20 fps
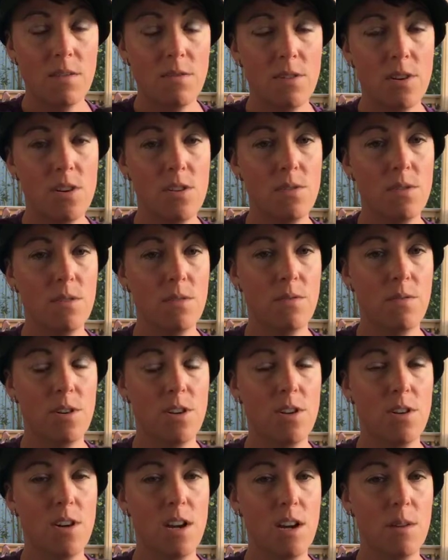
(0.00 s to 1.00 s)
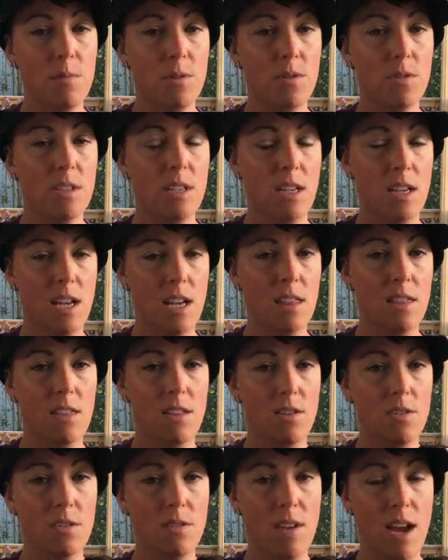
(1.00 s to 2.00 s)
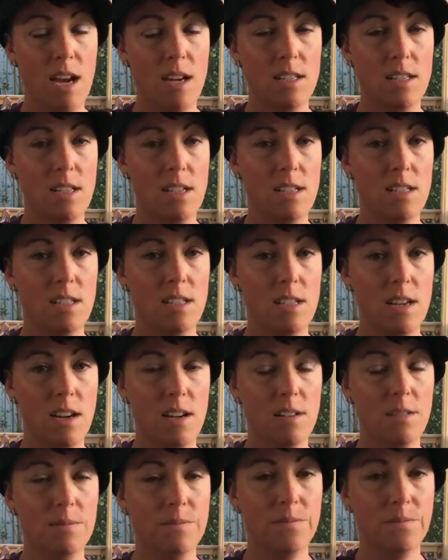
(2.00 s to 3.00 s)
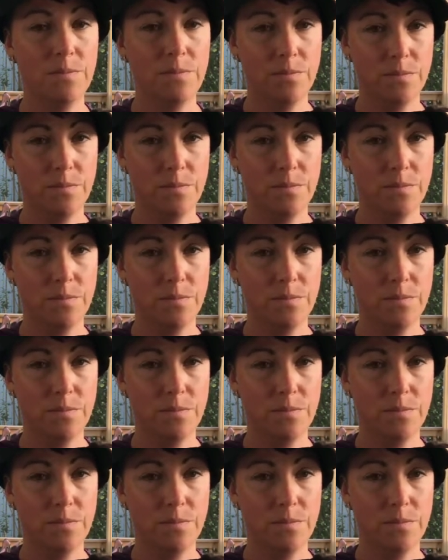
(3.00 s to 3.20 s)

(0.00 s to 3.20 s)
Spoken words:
for you and for your animal to get those vaccines done,